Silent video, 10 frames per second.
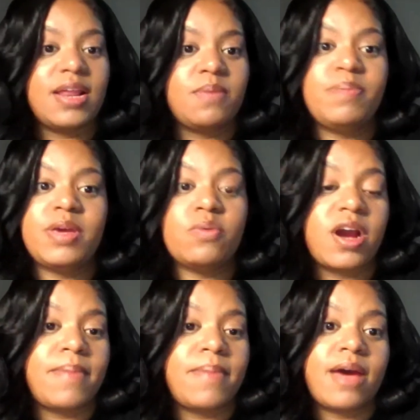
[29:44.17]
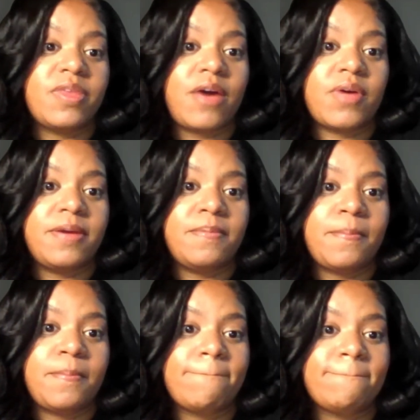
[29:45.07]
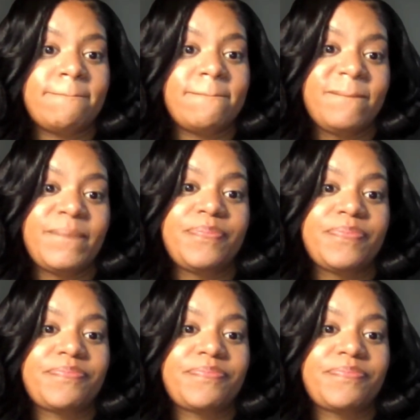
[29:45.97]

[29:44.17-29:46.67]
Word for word: be where I'm at without him. Mm,